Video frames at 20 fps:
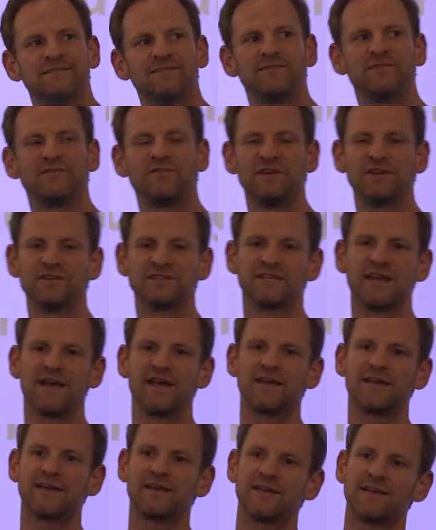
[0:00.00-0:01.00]
feels
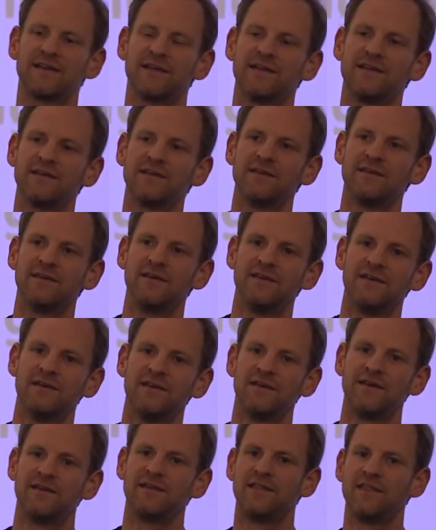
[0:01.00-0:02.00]
like
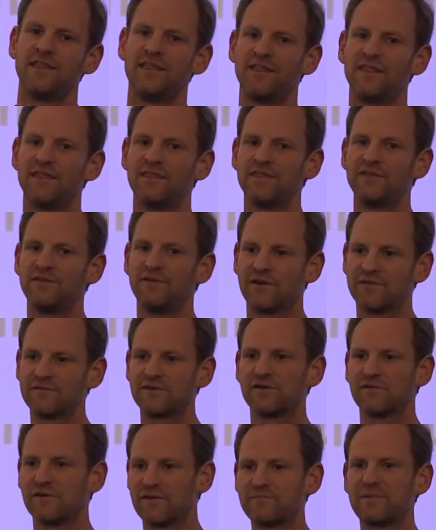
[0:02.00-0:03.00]
you're
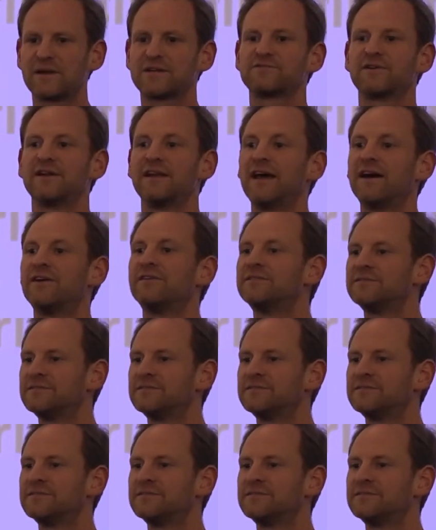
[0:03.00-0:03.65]
having a rough patch right now?